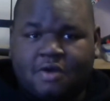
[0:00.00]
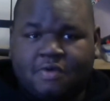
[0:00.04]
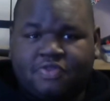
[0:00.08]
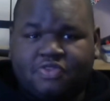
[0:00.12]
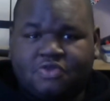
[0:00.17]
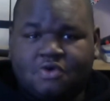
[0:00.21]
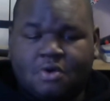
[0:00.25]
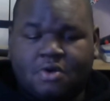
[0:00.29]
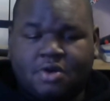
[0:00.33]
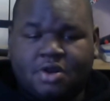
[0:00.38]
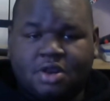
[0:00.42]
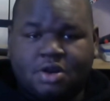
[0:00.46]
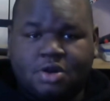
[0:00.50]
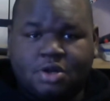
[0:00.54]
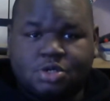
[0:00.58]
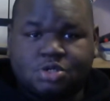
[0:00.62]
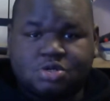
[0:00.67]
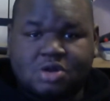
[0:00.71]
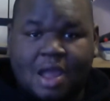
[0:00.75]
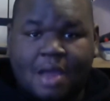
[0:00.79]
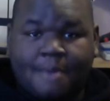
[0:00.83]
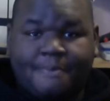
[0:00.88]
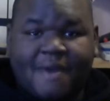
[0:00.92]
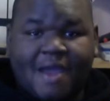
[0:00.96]

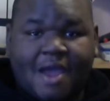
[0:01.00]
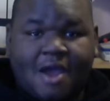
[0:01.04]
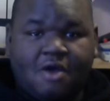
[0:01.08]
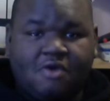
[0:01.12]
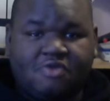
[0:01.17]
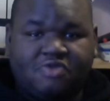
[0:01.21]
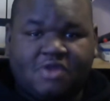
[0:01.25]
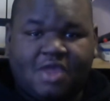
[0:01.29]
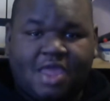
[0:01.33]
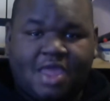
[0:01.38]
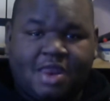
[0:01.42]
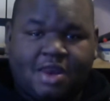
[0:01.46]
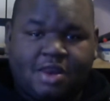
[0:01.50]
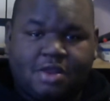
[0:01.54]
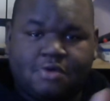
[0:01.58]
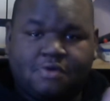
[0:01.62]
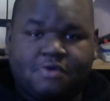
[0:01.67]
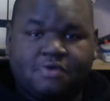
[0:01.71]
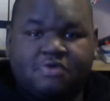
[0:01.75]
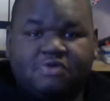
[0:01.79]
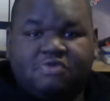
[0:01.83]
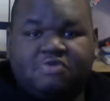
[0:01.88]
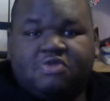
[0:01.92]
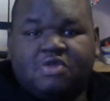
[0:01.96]
dropouts, and it
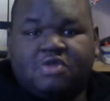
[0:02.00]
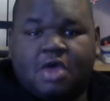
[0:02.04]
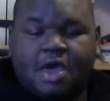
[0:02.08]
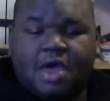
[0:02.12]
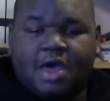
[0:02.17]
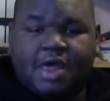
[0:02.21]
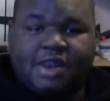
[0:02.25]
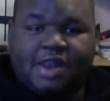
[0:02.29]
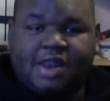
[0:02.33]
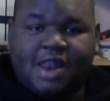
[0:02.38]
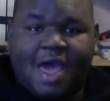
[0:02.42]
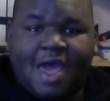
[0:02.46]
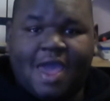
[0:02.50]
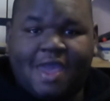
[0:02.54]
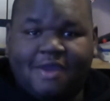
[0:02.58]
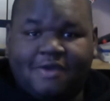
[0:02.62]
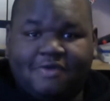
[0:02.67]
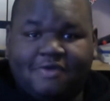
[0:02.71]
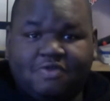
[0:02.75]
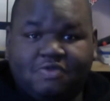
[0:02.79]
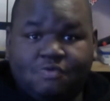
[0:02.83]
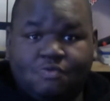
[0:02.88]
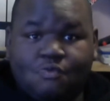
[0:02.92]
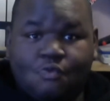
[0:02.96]
was
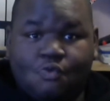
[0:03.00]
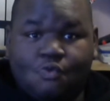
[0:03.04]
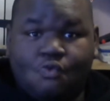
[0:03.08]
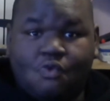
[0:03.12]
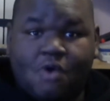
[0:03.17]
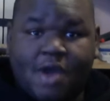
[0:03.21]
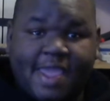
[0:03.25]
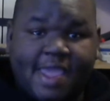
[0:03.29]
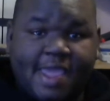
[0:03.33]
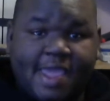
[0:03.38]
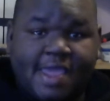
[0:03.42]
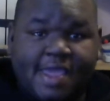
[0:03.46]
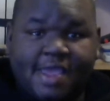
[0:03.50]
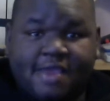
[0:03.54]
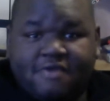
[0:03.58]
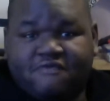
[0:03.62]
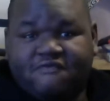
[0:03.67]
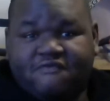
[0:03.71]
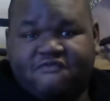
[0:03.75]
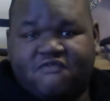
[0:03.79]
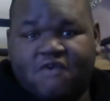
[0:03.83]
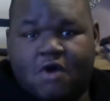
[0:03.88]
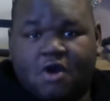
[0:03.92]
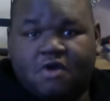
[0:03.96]
aligned way
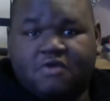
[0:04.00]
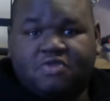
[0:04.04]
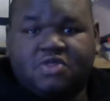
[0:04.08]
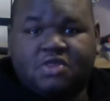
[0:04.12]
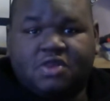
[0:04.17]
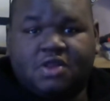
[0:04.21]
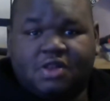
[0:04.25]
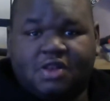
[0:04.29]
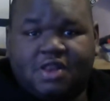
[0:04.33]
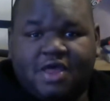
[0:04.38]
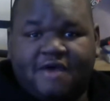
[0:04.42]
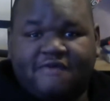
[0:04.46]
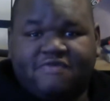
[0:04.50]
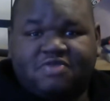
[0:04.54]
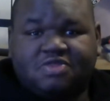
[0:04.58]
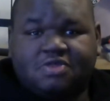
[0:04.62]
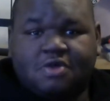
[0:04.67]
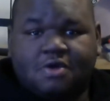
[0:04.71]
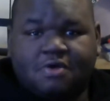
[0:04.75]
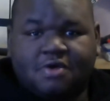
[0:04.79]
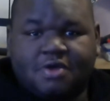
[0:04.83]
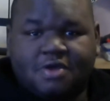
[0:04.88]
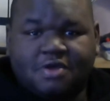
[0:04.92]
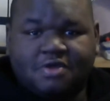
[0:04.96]
far to the left.
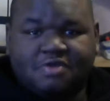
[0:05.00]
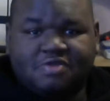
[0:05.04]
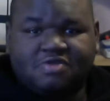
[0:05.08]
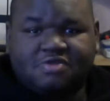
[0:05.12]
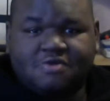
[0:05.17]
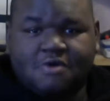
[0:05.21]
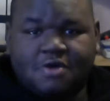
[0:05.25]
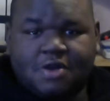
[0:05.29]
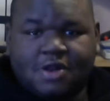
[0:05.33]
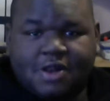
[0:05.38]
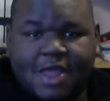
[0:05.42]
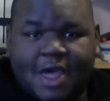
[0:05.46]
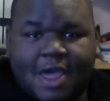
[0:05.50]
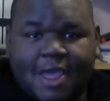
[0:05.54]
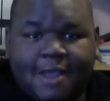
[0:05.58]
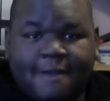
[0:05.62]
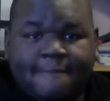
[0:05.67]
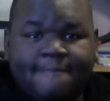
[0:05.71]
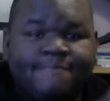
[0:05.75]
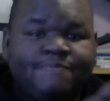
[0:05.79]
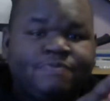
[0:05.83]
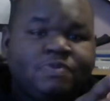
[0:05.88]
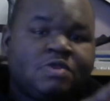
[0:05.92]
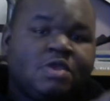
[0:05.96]
So it's sort of
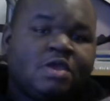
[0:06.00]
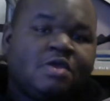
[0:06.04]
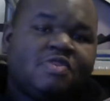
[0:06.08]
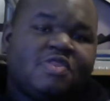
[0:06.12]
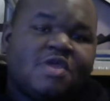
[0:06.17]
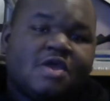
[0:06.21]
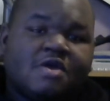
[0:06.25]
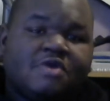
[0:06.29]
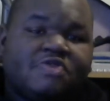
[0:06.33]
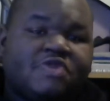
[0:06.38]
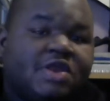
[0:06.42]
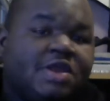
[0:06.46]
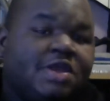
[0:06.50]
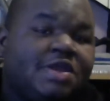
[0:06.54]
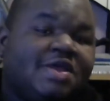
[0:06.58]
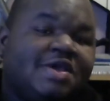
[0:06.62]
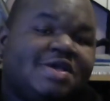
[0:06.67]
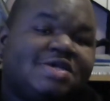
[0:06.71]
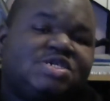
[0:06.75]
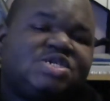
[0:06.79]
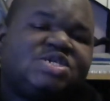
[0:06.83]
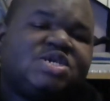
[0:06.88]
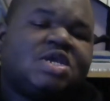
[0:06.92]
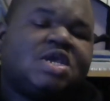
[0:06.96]
like there's a
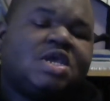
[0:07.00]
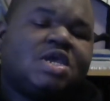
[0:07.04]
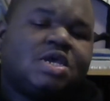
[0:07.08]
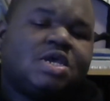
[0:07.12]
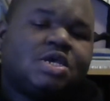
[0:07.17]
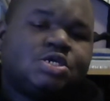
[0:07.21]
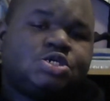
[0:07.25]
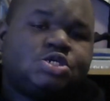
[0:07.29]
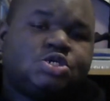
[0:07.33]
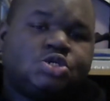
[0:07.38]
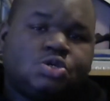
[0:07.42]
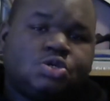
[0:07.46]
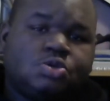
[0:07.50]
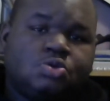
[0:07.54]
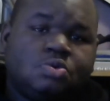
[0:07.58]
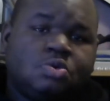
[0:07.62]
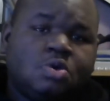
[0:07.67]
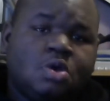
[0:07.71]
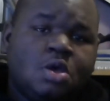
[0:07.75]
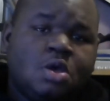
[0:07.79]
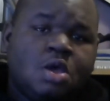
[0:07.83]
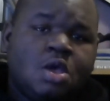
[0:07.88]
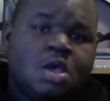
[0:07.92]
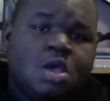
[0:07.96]
dishing
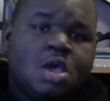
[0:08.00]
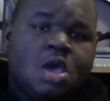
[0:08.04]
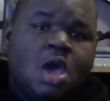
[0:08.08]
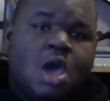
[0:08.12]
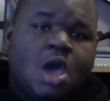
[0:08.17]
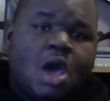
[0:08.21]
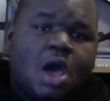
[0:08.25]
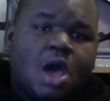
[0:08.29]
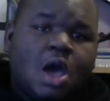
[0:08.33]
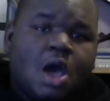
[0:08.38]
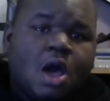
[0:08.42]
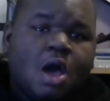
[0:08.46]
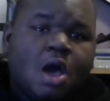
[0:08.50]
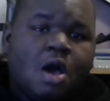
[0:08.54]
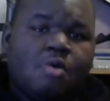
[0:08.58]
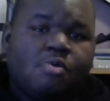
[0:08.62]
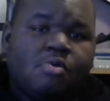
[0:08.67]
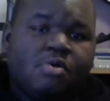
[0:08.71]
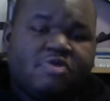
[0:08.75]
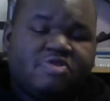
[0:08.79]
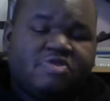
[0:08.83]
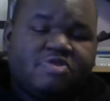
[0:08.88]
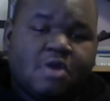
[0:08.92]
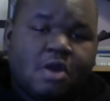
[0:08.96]
issue
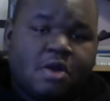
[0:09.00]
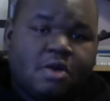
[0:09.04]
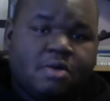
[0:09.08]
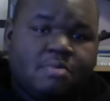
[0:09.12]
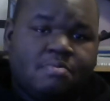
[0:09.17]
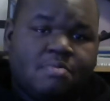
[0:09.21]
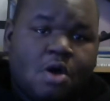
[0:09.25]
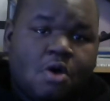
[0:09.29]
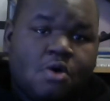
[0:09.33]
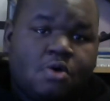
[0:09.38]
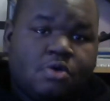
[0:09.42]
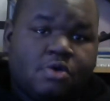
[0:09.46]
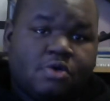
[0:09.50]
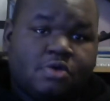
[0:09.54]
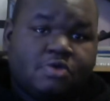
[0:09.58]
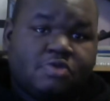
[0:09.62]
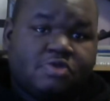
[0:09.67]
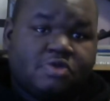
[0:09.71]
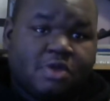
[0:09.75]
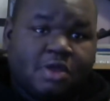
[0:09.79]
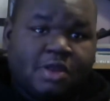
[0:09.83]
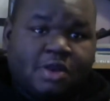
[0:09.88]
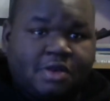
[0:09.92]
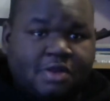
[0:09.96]
with certain
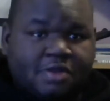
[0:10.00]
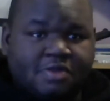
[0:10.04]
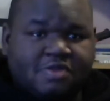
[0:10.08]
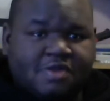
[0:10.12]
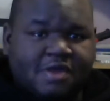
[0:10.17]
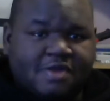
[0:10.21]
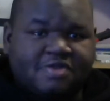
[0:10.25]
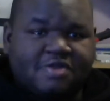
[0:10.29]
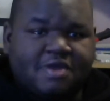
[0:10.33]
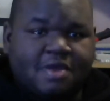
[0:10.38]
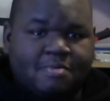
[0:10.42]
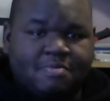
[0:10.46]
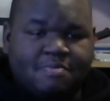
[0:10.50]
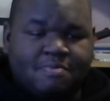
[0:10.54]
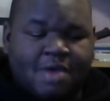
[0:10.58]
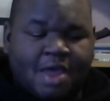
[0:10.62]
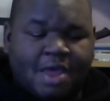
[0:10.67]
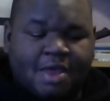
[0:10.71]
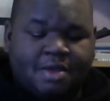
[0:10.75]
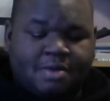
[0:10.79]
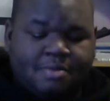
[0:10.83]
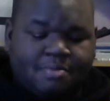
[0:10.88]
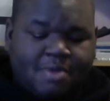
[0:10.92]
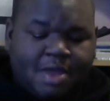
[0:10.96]
motors, and this, like I said,
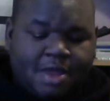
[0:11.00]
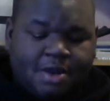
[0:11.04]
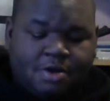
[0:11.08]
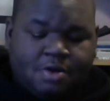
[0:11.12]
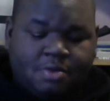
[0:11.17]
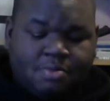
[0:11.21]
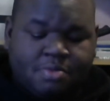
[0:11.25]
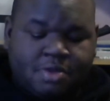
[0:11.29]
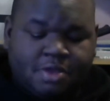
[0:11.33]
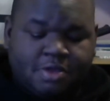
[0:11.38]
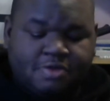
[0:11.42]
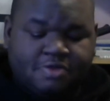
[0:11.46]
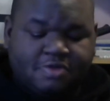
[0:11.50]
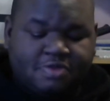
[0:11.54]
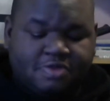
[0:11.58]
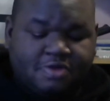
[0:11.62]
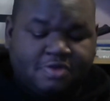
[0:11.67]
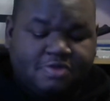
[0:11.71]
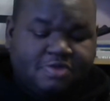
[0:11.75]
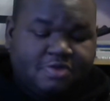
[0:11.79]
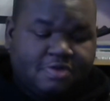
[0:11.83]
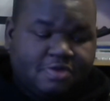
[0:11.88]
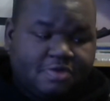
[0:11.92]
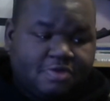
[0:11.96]
by no means
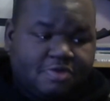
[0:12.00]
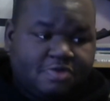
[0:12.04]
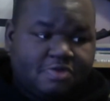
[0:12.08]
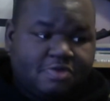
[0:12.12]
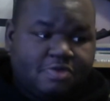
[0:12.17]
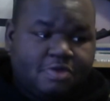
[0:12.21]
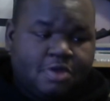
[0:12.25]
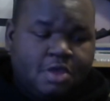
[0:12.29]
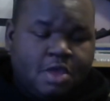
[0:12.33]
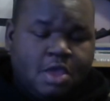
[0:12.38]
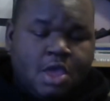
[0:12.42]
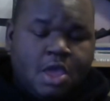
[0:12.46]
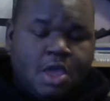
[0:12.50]
this is